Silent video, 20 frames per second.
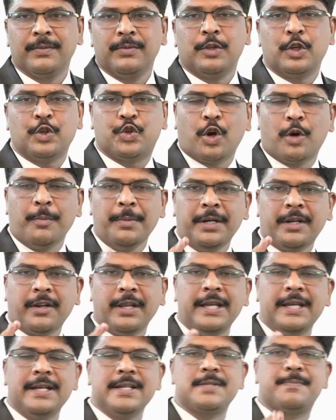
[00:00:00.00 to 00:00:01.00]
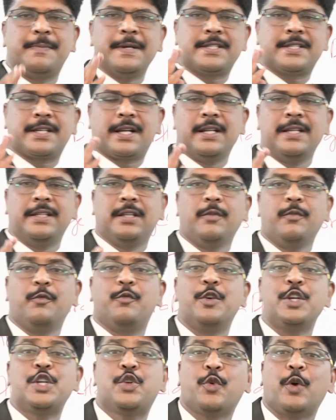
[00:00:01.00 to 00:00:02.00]
Now geometry is basically the
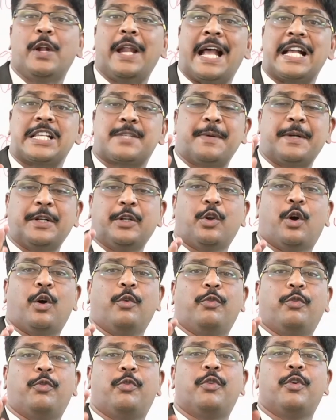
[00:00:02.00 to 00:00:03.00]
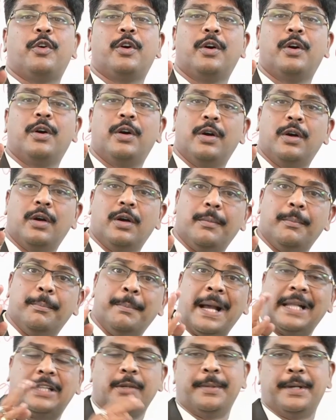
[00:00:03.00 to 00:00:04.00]
visual aspect of
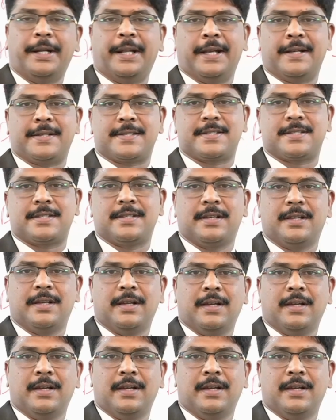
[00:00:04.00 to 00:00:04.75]
mathematics.